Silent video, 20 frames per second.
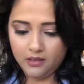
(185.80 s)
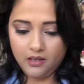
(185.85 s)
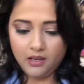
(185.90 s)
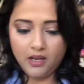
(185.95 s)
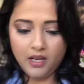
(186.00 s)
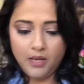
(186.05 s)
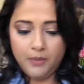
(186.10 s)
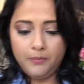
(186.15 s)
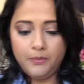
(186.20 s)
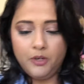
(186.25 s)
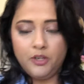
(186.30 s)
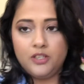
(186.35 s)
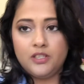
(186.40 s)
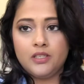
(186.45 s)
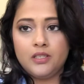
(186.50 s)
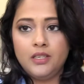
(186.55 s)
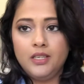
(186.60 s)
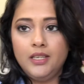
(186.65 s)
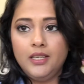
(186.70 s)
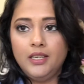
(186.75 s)
I
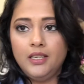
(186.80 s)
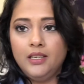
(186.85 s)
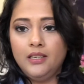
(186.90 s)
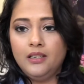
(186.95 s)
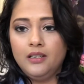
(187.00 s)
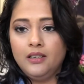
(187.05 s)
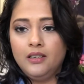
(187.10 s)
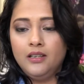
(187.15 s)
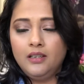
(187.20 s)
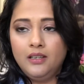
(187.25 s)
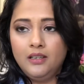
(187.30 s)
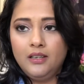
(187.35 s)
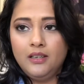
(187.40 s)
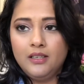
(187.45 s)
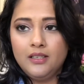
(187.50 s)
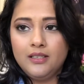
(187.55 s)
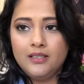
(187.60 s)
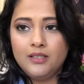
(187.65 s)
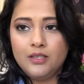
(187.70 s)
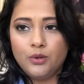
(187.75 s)
personally
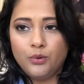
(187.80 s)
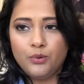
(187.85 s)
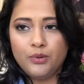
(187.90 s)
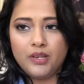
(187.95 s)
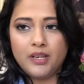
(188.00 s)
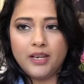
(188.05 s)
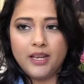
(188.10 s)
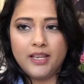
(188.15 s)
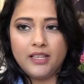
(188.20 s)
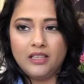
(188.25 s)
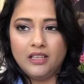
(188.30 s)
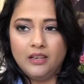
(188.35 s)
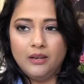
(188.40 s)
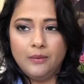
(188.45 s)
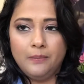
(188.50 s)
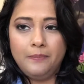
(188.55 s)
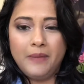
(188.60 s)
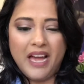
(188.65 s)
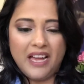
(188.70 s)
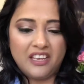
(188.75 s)
don't like
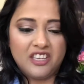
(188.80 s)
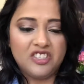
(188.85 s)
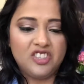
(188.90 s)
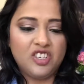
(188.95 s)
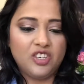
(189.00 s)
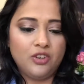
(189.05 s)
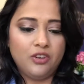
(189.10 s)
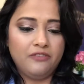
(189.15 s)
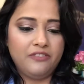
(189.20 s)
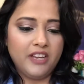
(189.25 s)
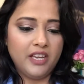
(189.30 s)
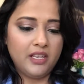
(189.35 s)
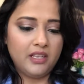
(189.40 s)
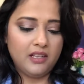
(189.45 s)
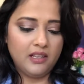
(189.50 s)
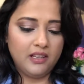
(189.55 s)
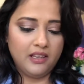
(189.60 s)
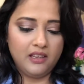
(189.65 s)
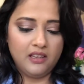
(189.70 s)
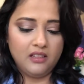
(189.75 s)
the packaging of it,
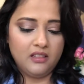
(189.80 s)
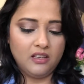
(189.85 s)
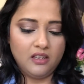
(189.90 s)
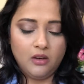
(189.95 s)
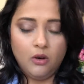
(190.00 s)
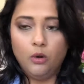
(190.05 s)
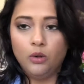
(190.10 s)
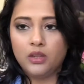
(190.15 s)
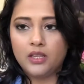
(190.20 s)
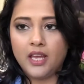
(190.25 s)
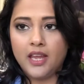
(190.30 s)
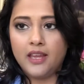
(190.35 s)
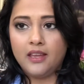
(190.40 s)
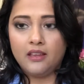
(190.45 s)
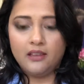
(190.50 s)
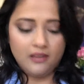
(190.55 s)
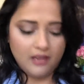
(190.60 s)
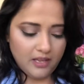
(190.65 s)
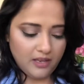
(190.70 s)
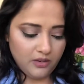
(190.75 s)
like the whole
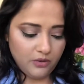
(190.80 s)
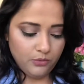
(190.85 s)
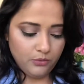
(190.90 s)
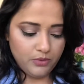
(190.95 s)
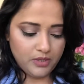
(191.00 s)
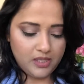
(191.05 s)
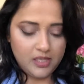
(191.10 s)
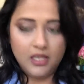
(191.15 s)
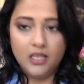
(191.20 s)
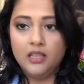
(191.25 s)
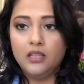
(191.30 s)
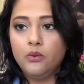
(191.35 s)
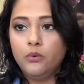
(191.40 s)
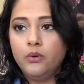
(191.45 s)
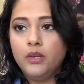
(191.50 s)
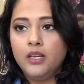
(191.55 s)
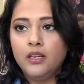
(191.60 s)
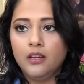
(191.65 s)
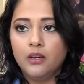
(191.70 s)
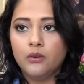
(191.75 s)
thing, and you would see in the
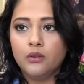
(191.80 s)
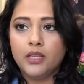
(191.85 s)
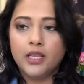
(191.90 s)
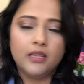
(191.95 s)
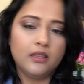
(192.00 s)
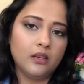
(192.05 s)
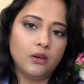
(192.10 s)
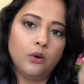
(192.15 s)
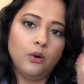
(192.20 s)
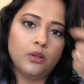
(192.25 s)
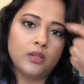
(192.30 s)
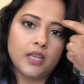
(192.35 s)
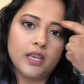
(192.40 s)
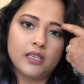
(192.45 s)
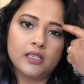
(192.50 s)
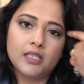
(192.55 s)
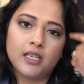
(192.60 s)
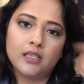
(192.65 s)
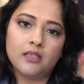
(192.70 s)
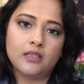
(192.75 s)
video that the whole
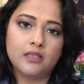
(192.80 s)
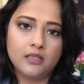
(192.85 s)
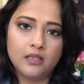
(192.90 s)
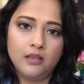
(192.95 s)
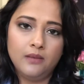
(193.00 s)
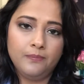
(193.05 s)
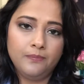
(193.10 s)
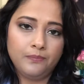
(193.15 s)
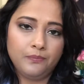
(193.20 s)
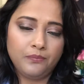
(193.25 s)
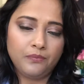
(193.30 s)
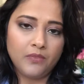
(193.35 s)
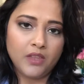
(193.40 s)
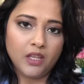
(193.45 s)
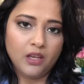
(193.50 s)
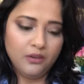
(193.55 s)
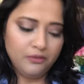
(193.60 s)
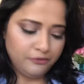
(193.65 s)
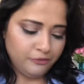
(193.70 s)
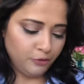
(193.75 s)
thing starts
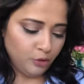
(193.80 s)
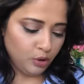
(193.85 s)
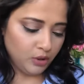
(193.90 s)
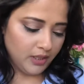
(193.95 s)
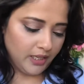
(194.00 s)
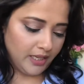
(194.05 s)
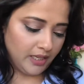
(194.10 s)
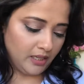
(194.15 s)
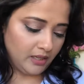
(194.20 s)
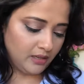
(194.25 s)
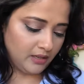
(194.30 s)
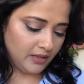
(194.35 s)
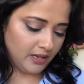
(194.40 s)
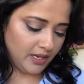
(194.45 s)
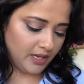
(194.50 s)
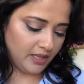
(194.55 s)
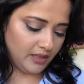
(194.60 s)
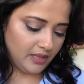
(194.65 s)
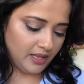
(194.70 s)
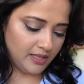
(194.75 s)
falling,
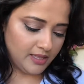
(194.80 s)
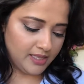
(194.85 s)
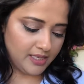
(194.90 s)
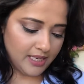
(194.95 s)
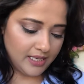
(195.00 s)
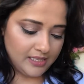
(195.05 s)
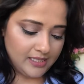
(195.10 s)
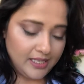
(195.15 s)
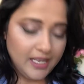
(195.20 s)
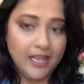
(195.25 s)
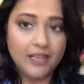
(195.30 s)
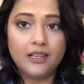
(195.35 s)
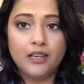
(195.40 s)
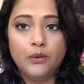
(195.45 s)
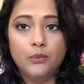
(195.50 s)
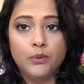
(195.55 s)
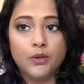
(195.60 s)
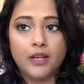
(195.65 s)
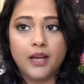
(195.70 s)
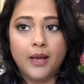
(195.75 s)
and that's exactly
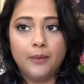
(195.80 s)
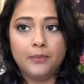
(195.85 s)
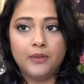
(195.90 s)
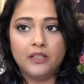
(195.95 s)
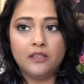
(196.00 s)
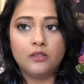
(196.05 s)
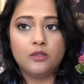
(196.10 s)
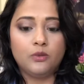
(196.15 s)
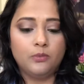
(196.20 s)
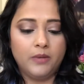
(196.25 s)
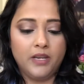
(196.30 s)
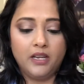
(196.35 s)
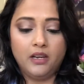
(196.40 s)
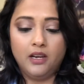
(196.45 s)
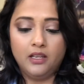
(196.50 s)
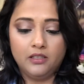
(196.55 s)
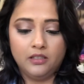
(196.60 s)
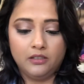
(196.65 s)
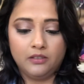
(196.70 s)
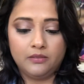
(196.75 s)
what happened to my
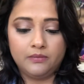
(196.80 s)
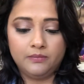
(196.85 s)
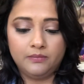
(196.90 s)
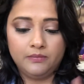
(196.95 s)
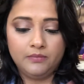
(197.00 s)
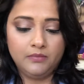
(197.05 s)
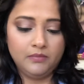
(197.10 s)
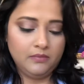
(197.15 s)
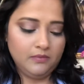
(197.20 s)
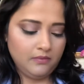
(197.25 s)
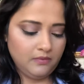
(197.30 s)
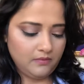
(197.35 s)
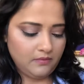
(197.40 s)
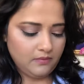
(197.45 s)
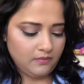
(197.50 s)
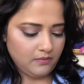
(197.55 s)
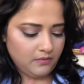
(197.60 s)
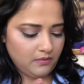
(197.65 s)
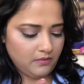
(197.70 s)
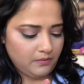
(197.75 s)
other
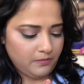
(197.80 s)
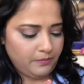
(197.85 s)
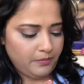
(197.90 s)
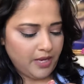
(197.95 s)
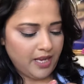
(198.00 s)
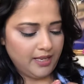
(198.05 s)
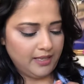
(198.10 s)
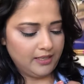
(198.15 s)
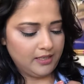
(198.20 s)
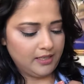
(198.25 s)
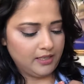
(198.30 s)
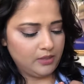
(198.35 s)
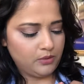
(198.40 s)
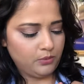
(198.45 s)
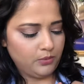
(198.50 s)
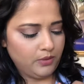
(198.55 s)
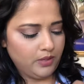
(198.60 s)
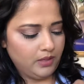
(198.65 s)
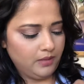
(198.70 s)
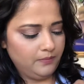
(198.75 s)
palette as
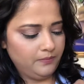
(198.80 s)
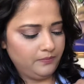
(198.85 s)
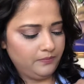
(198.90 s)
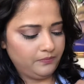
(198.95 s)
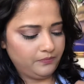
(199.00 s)
well.